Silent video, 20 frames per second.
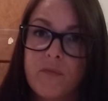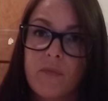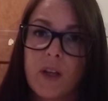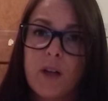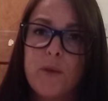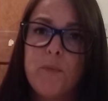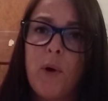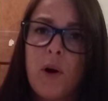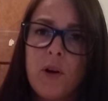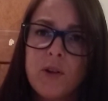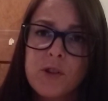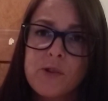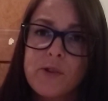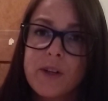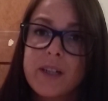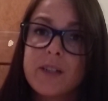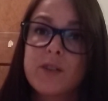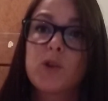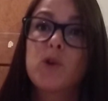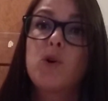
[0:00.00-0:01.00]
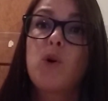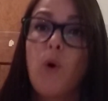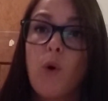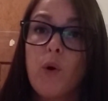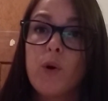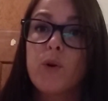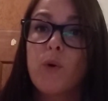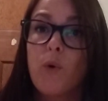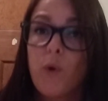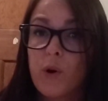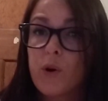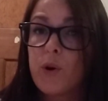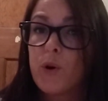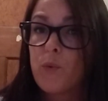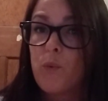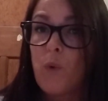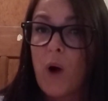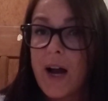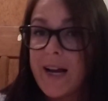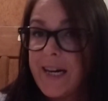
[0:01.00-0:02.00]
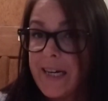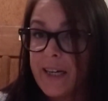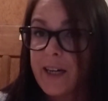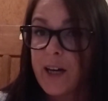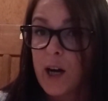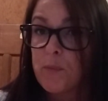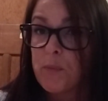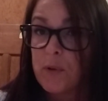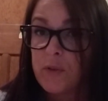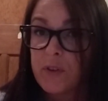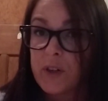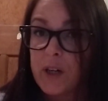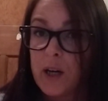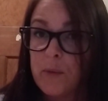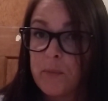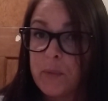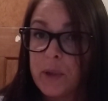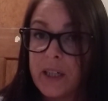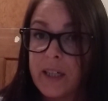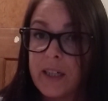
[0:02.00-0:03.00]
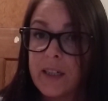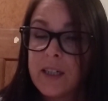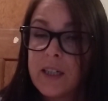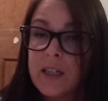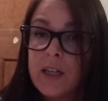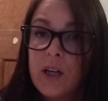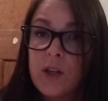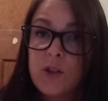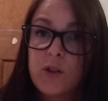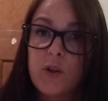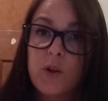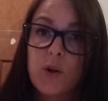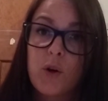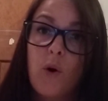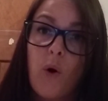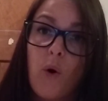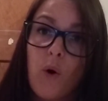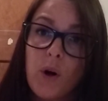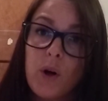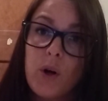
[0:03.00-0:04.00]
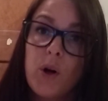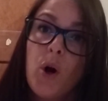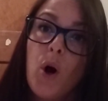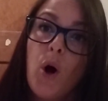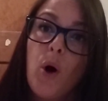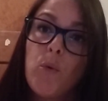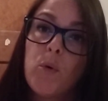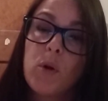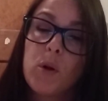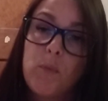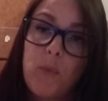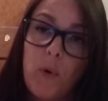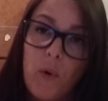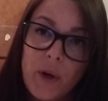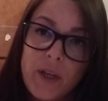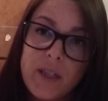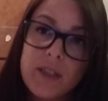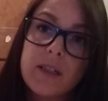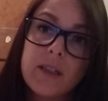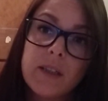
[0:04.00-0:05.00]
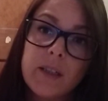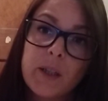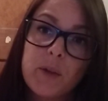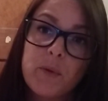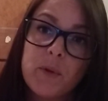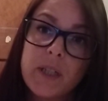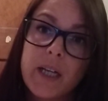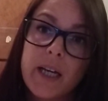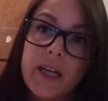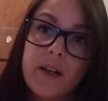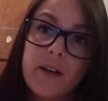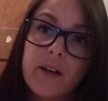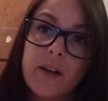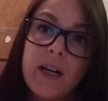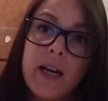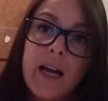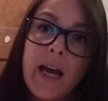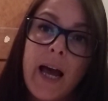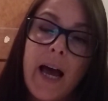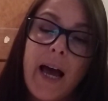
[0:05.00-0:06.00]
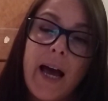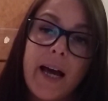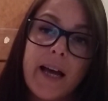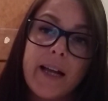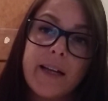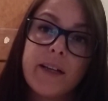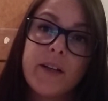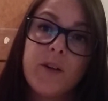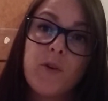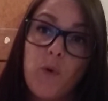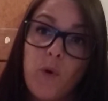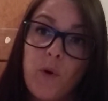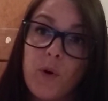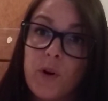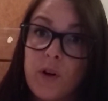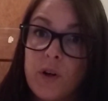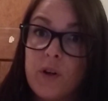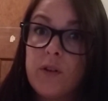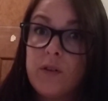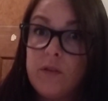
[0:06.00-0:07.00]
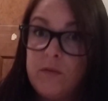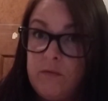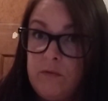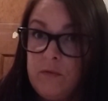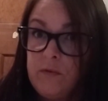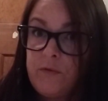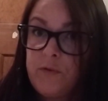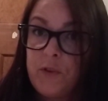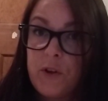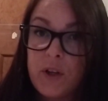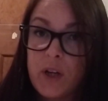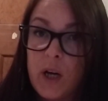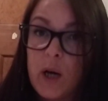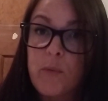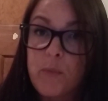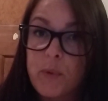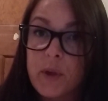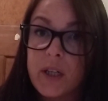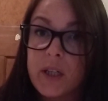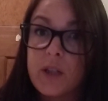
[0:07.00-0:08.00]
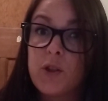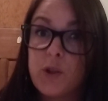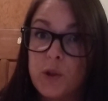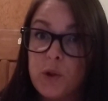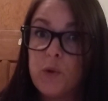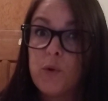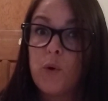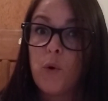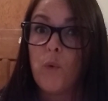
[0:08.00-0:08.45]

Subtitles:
Compulsory is court-ordered winding up of a company. So the court will appoint a liquidator and an order for the company to